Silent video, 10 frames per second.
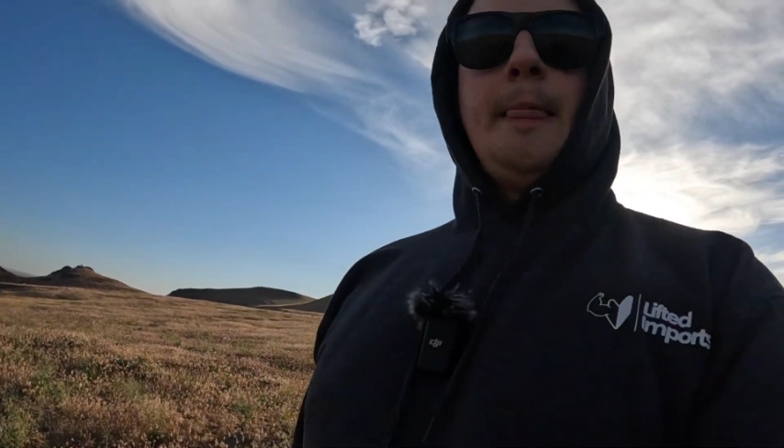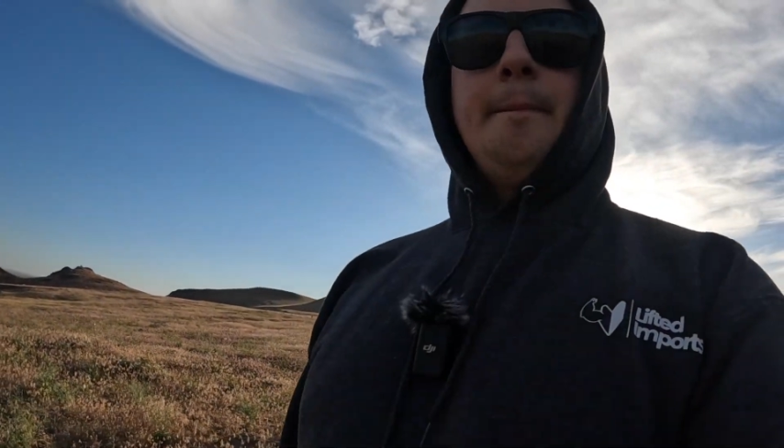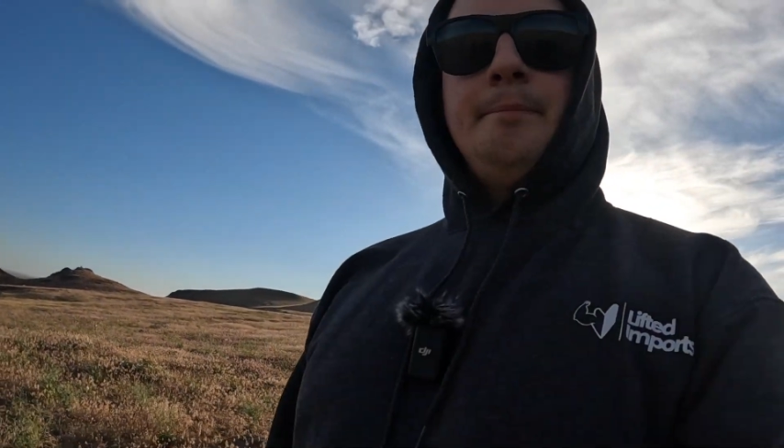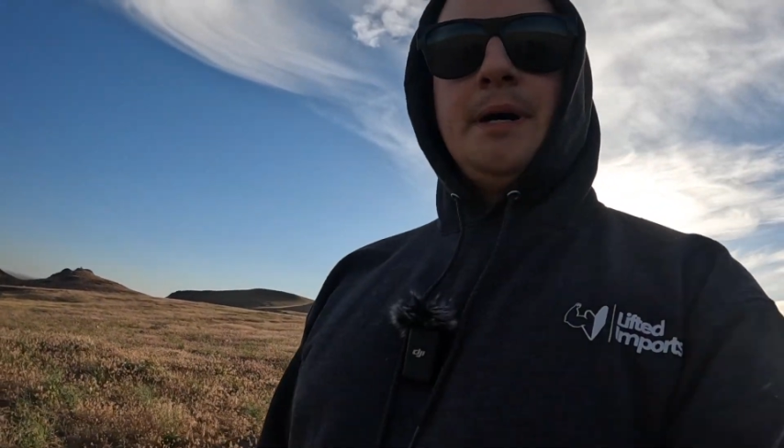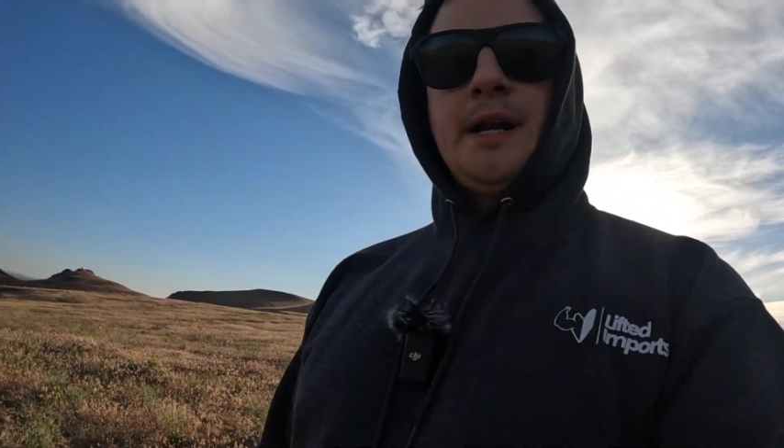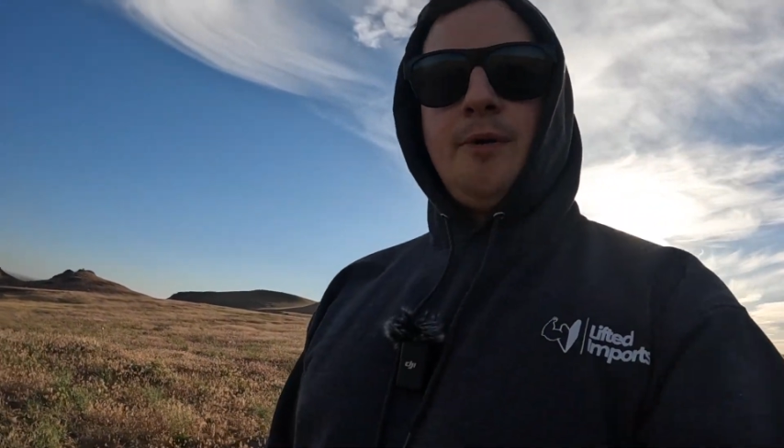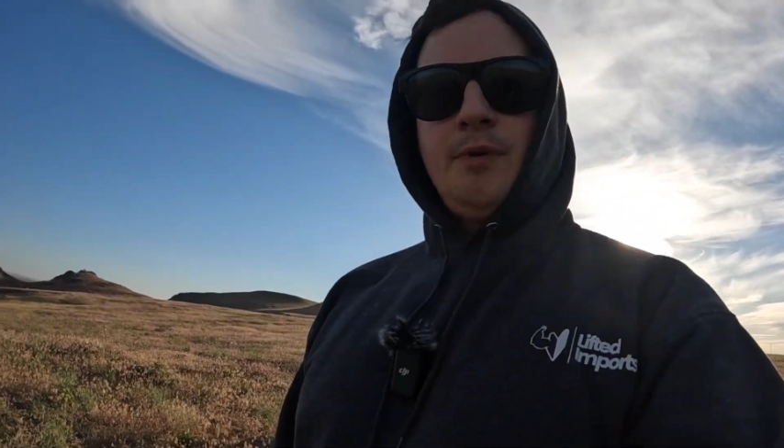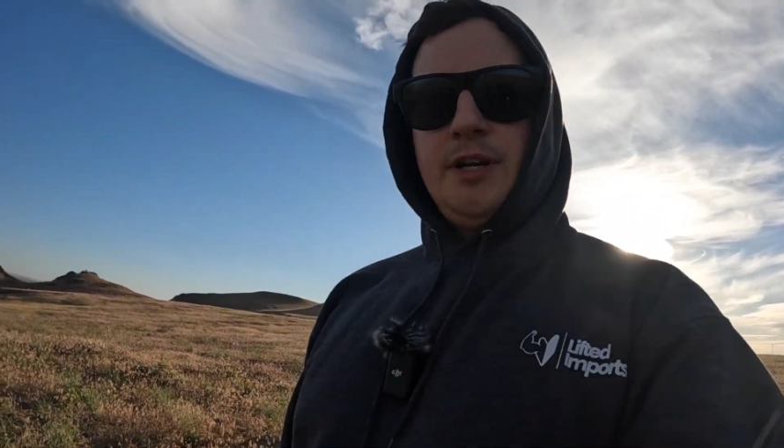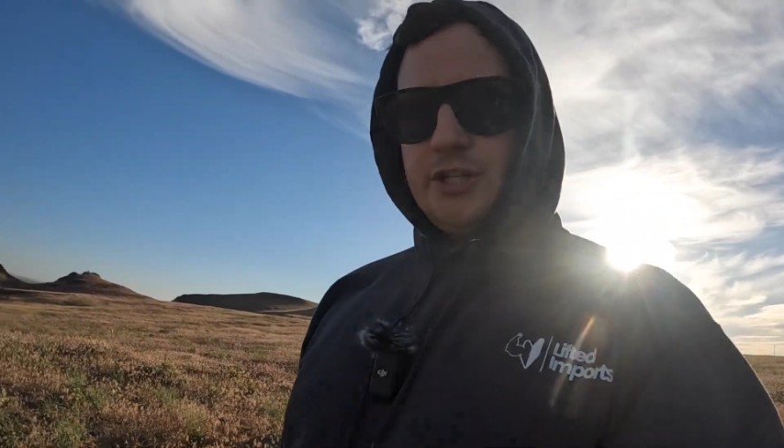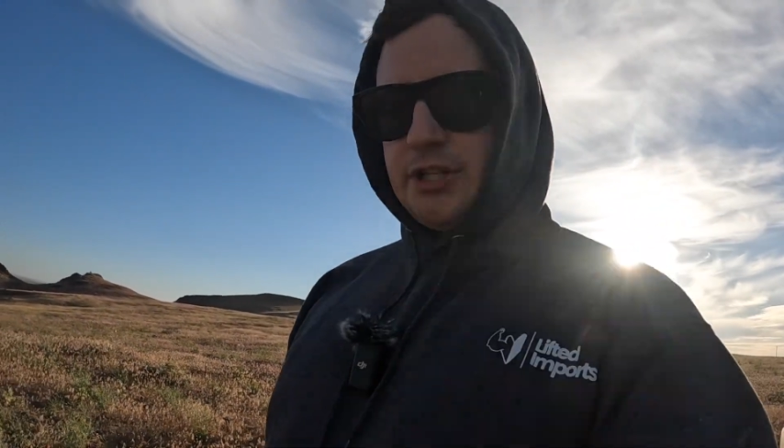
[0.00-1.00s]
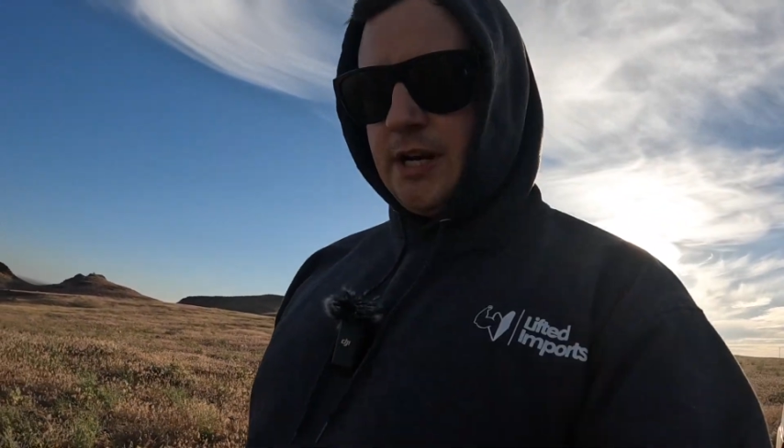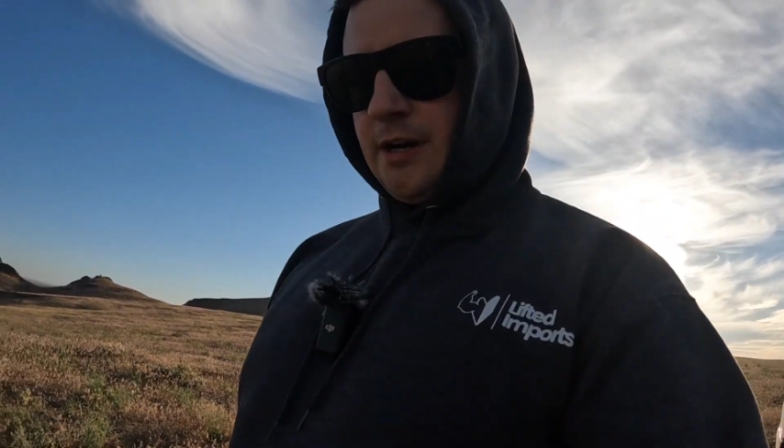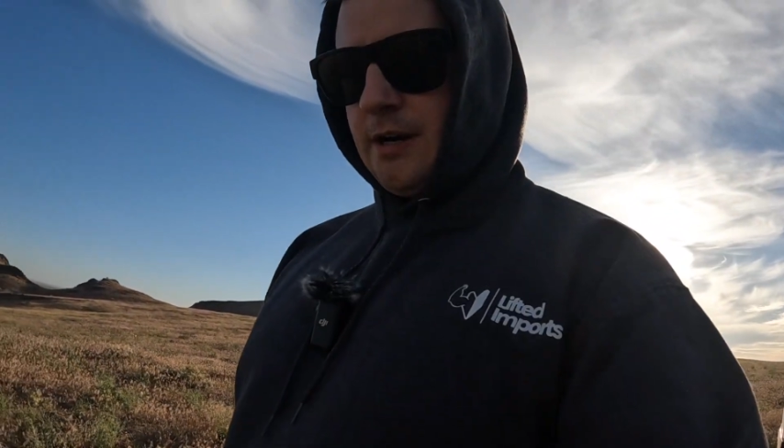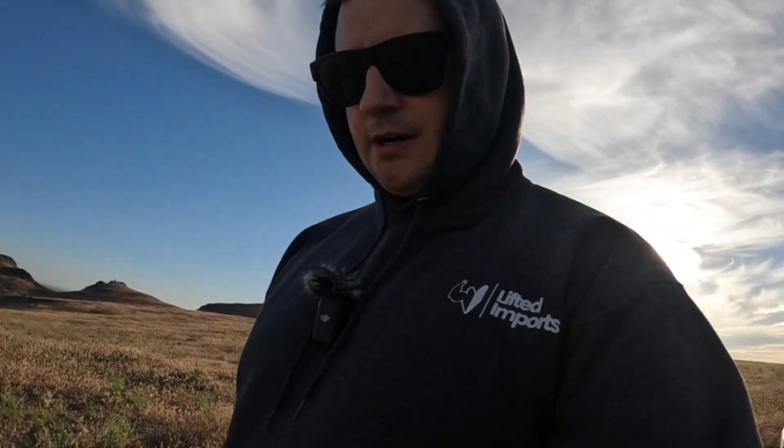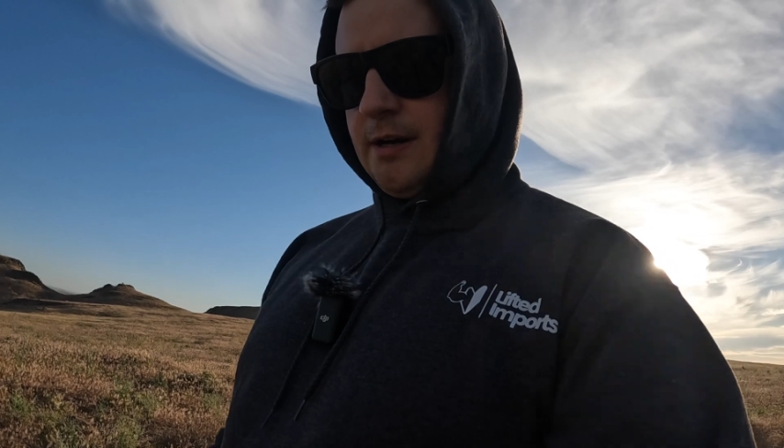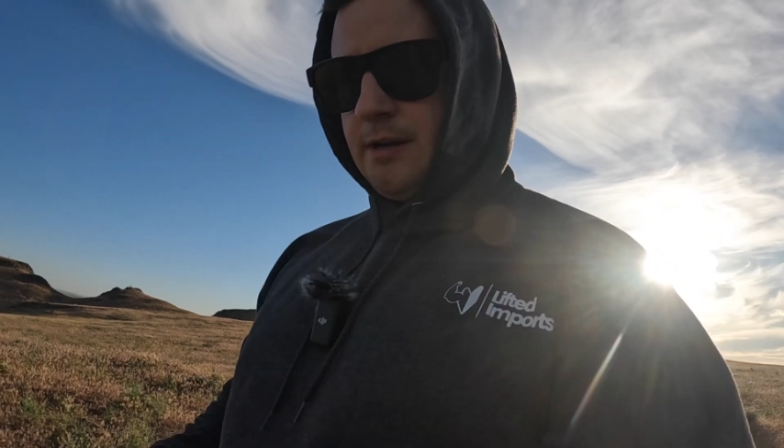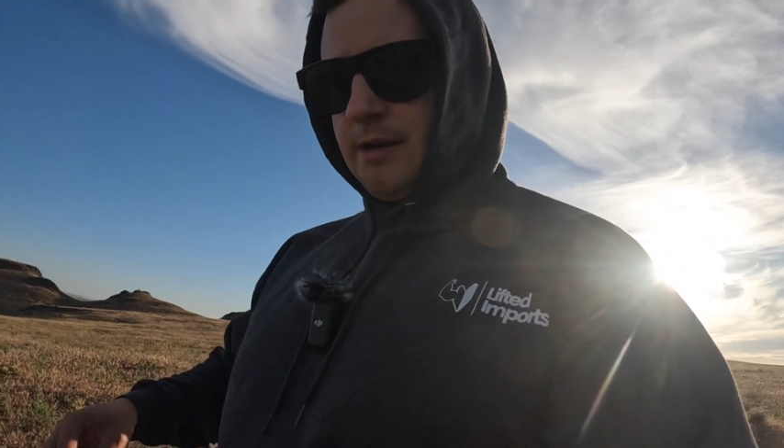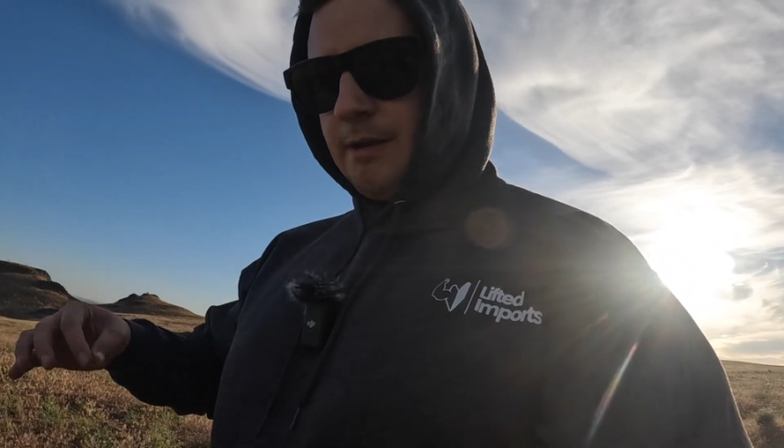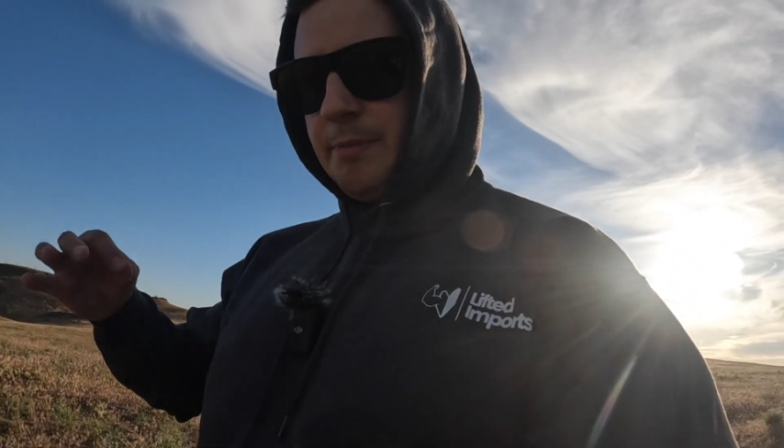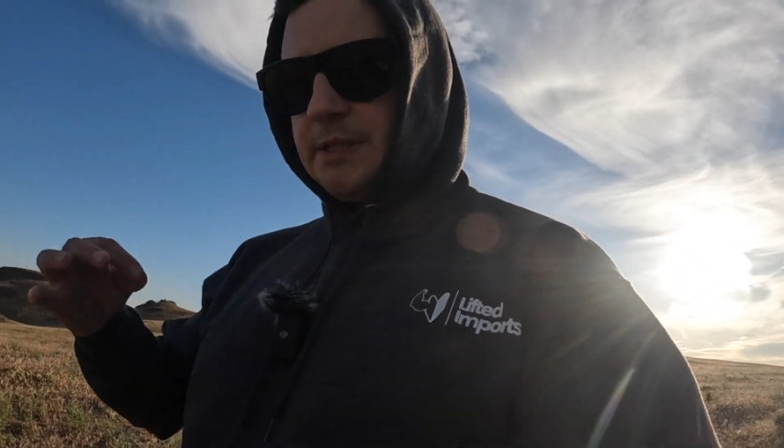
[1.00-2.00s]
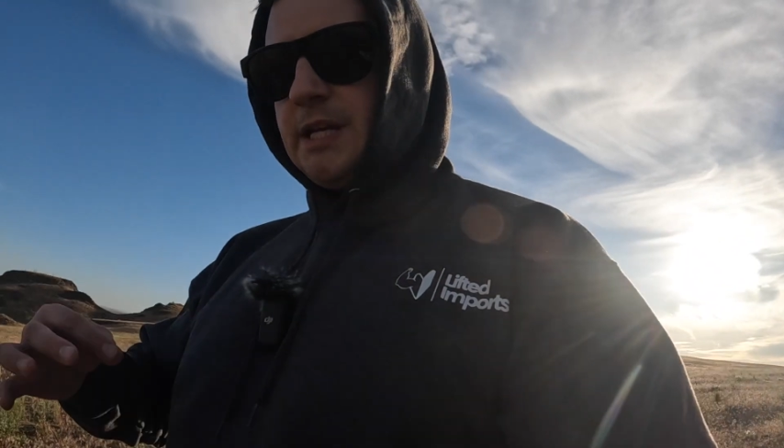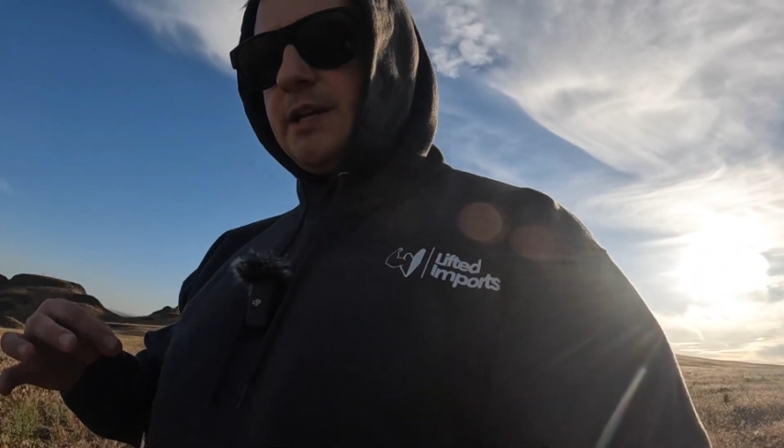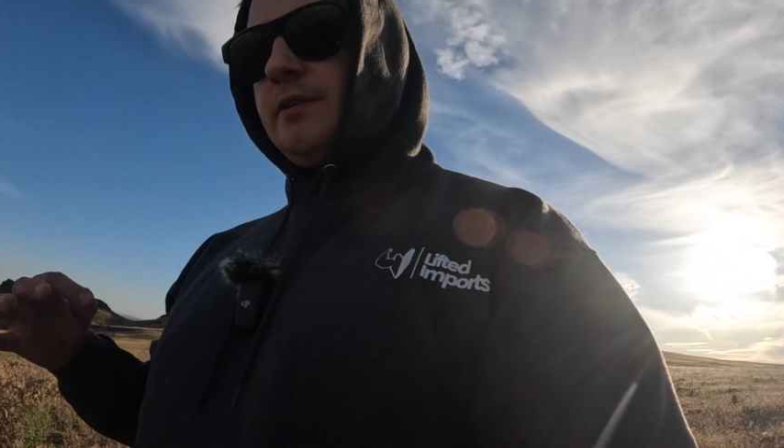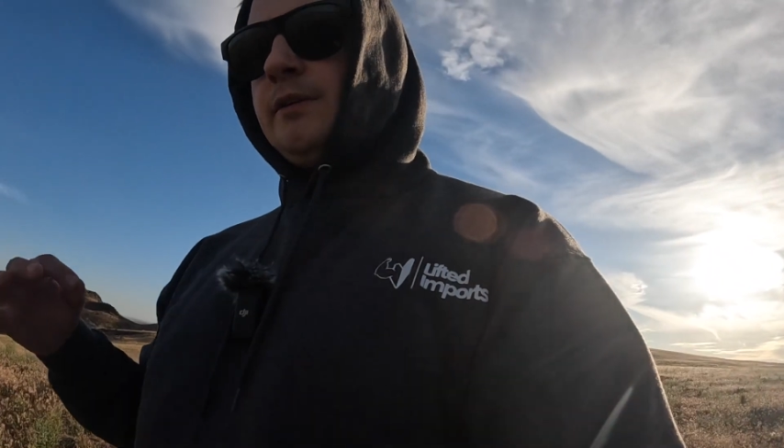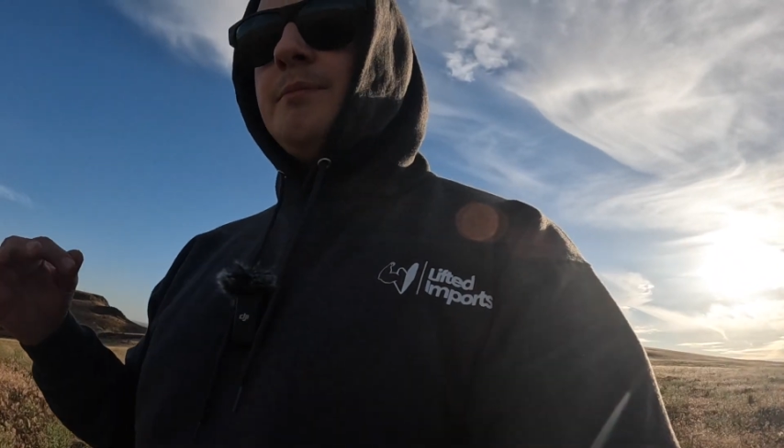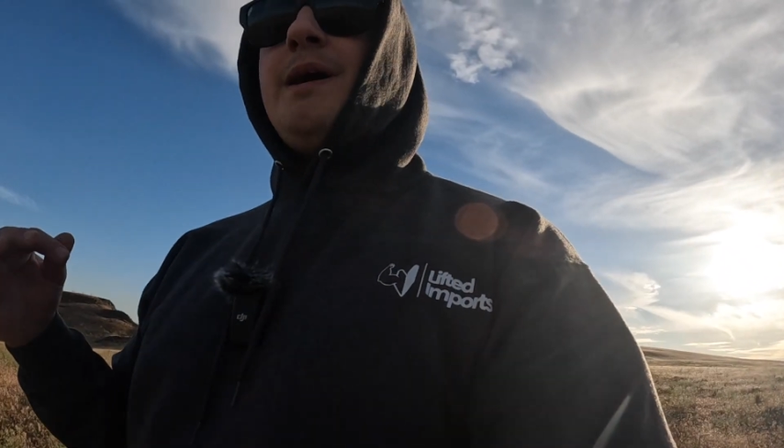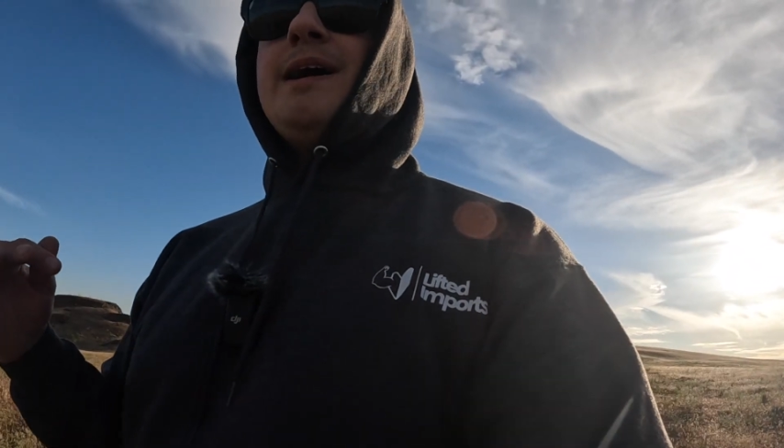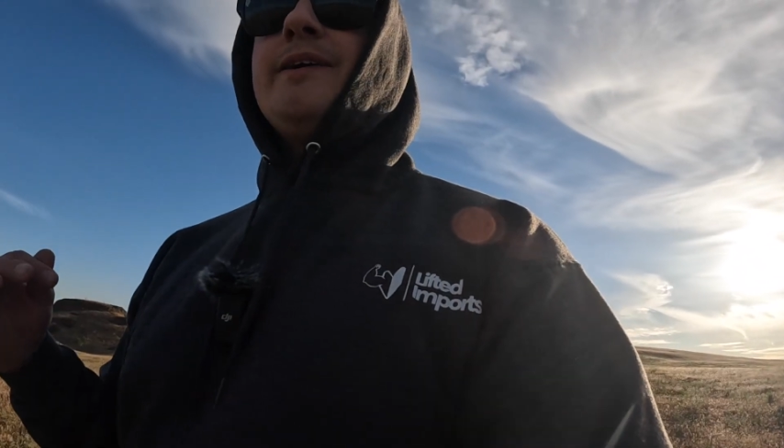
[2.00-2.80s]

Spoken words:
but I wanted to share in particular my